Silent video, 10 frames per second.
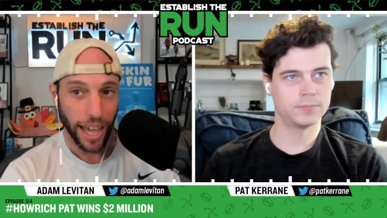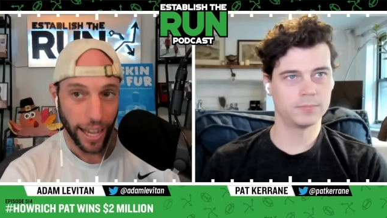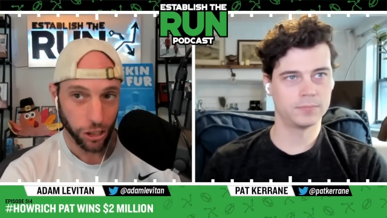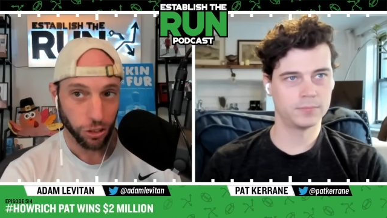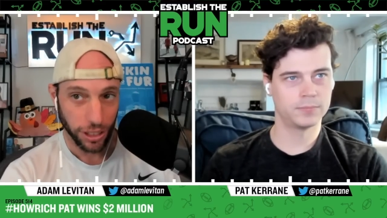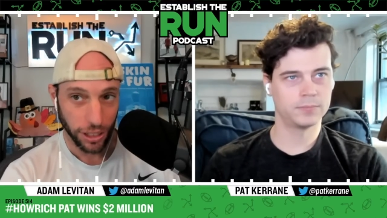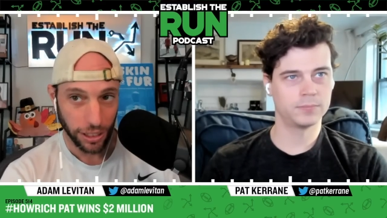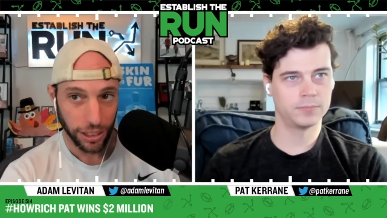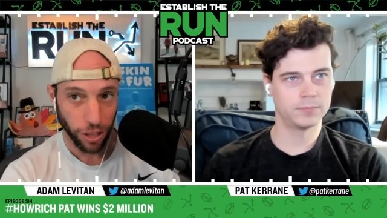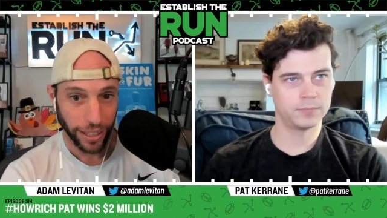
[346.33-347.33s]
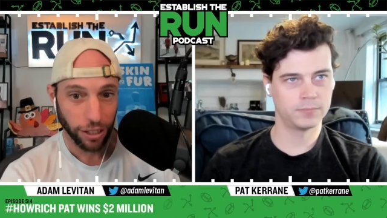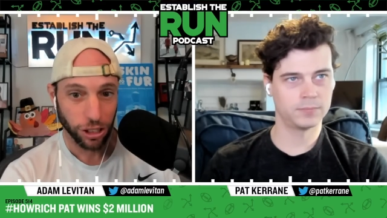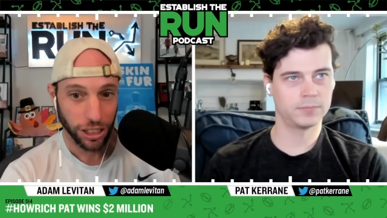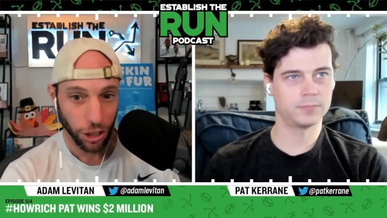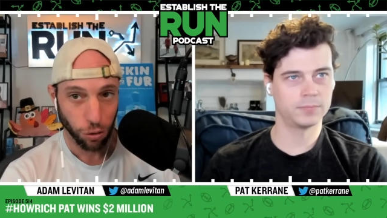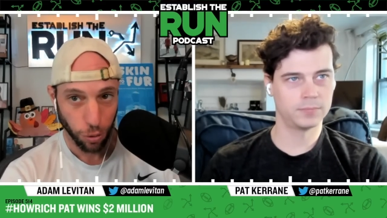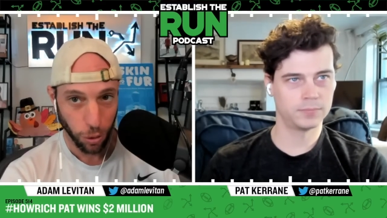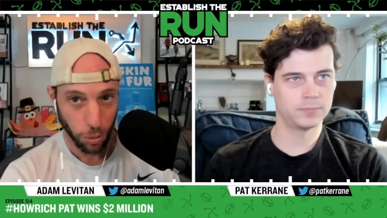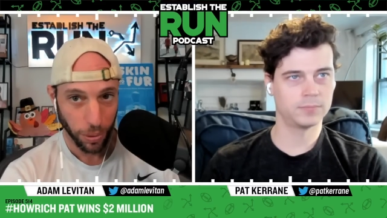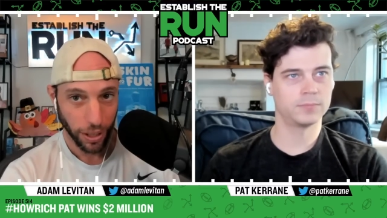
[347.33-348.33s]
Speaker 1: entries this year. Like, there's still
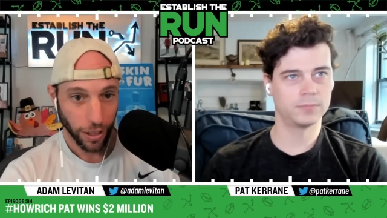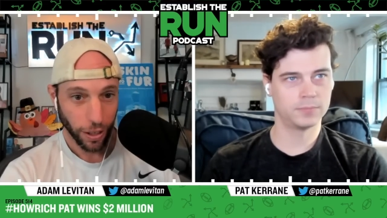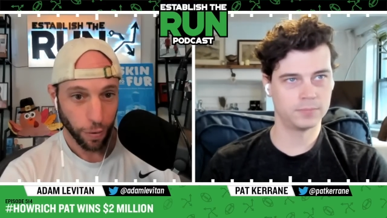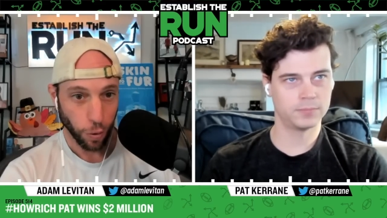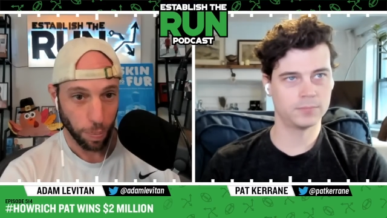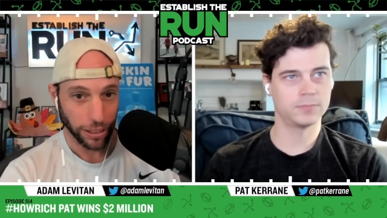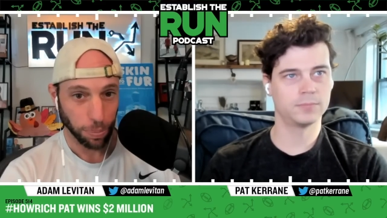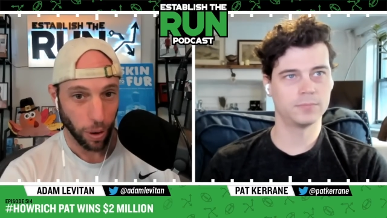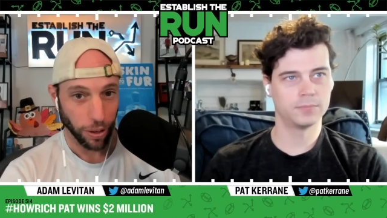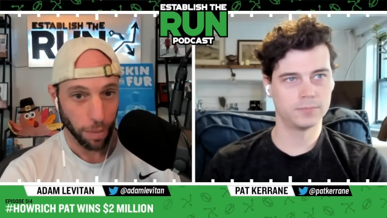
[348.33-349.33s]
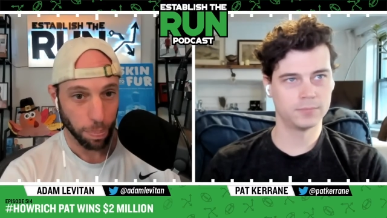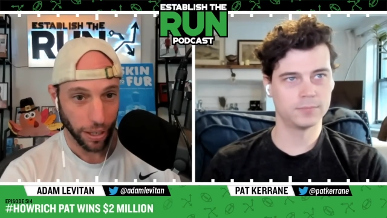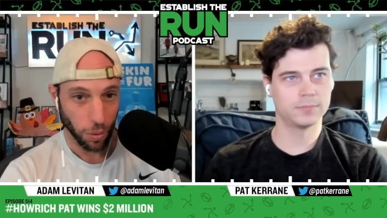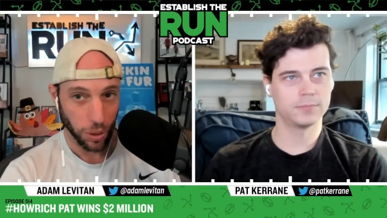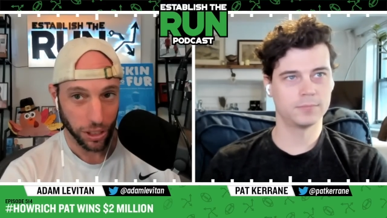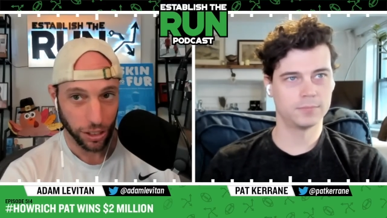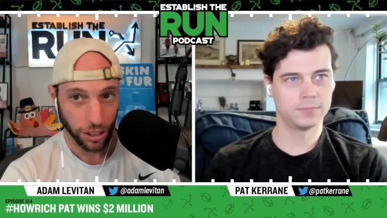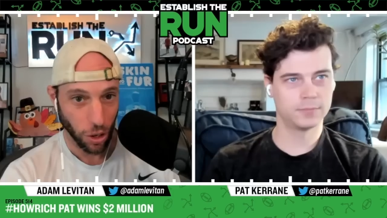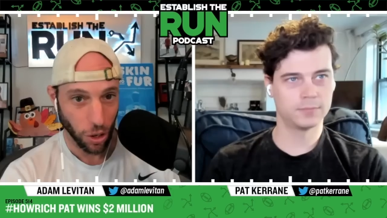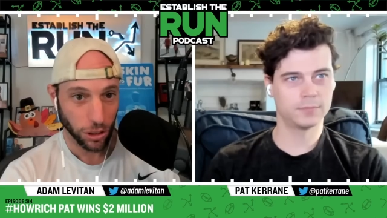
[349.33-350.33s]
room for best ball to get bigger, which is
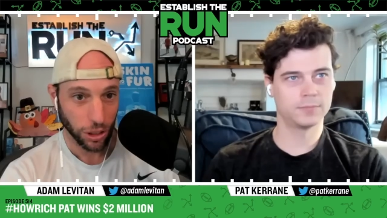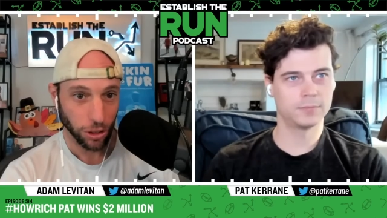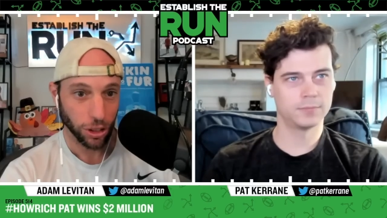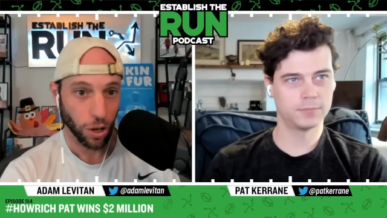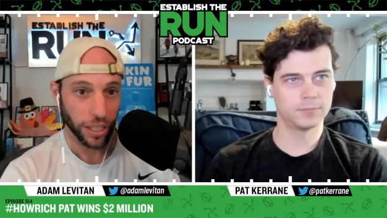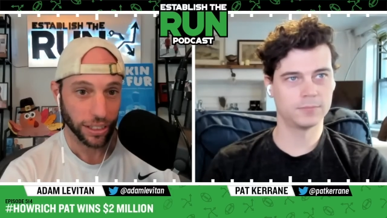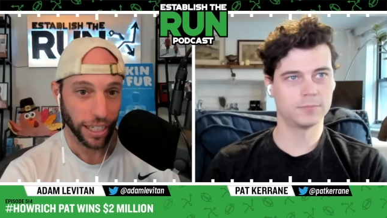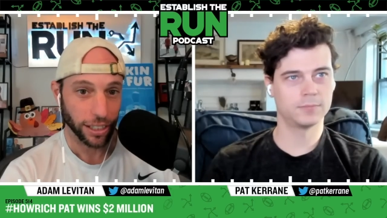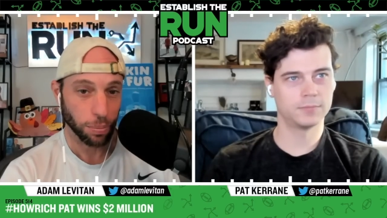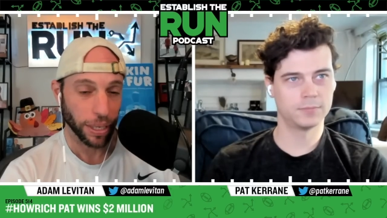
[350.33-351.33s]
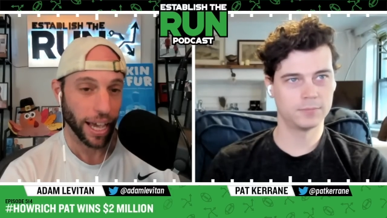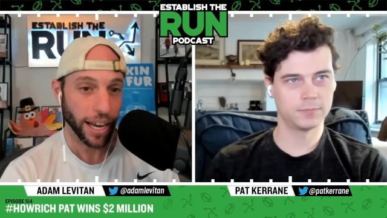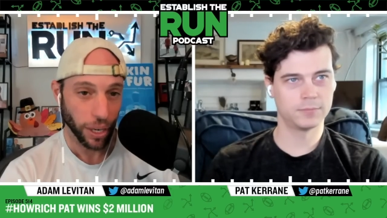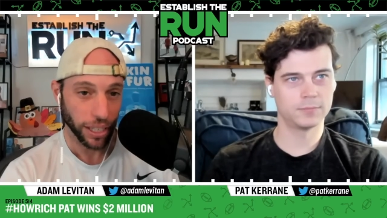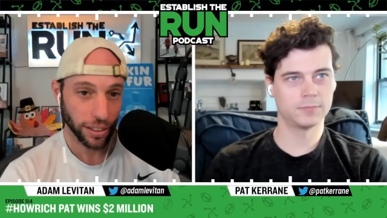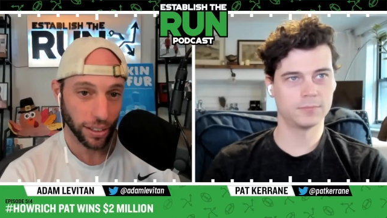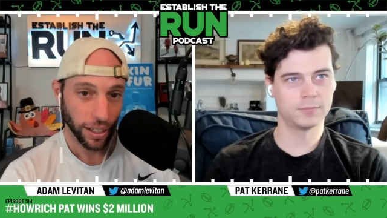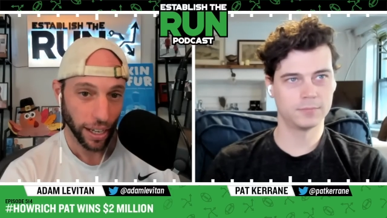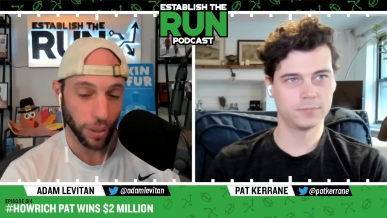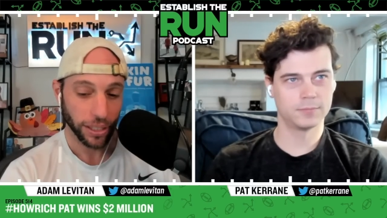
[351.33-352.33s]
so, so, so insane to me. Anyways,
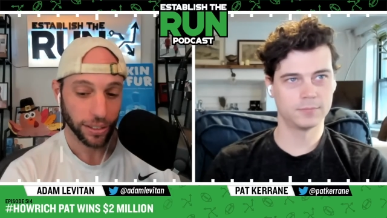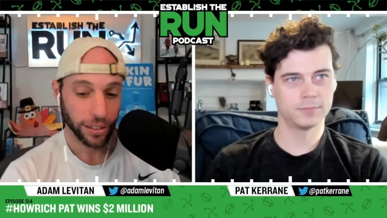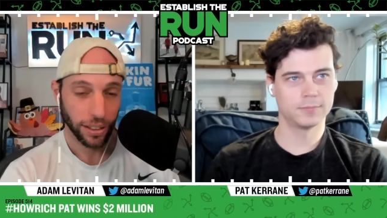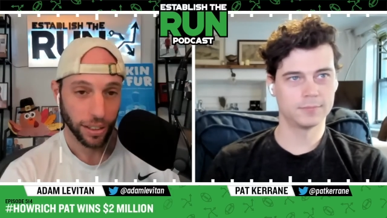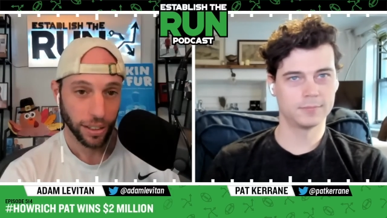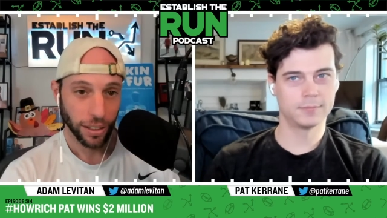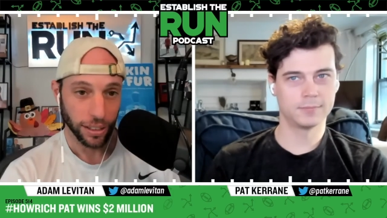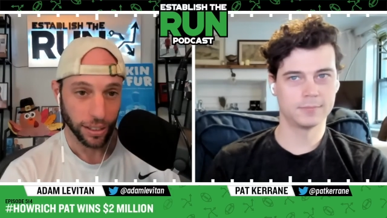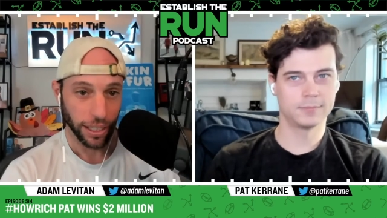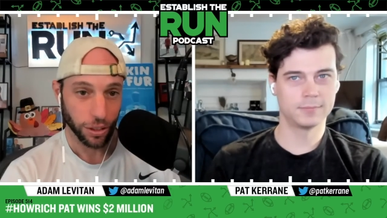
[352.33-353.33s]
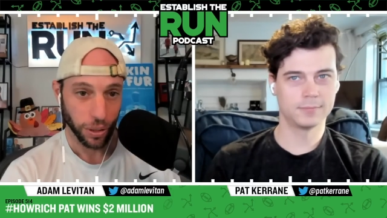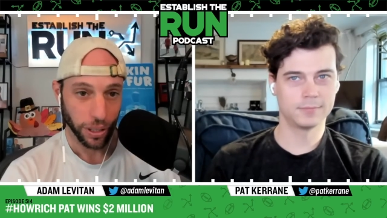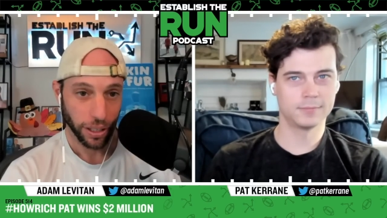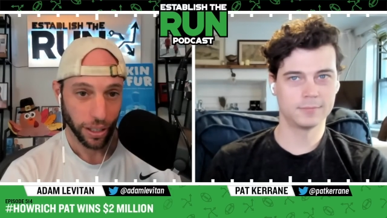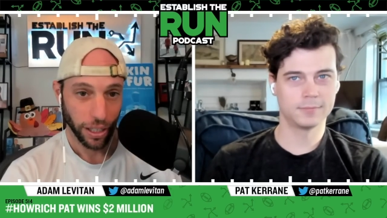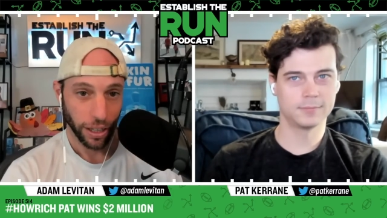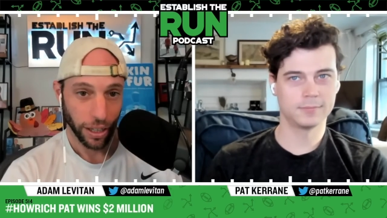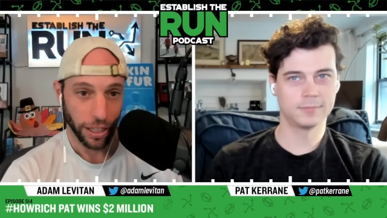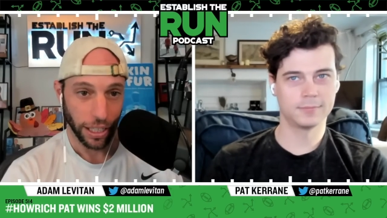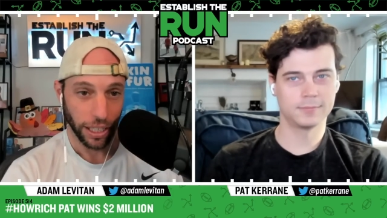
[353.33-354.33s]
anyways, let's get into it.
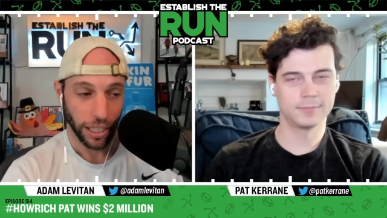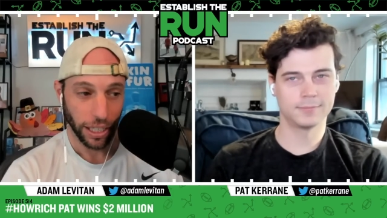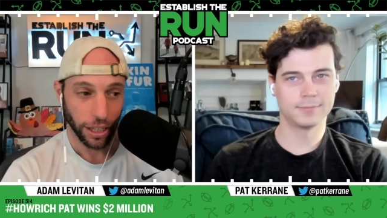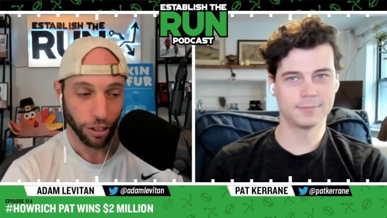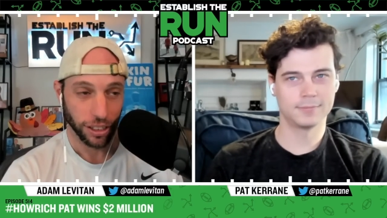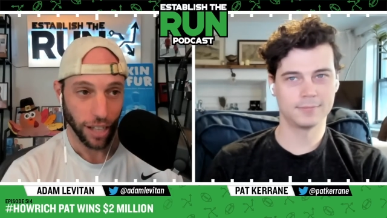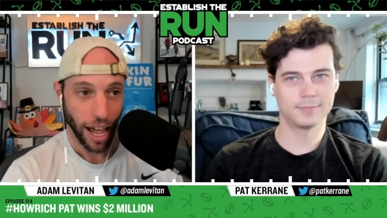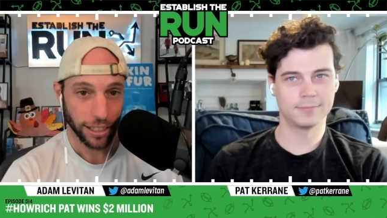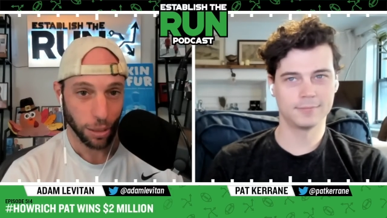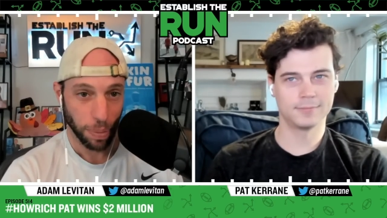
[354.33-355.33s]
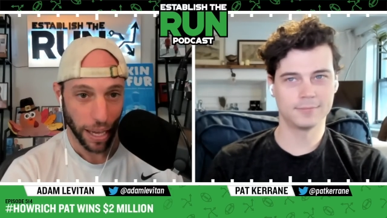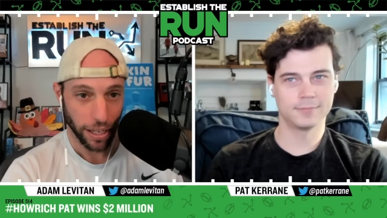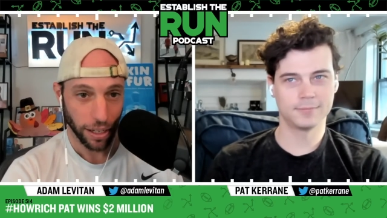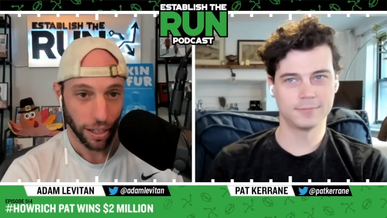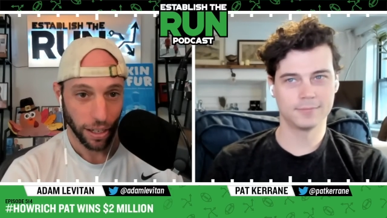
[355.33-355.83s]
The there is a lot of debate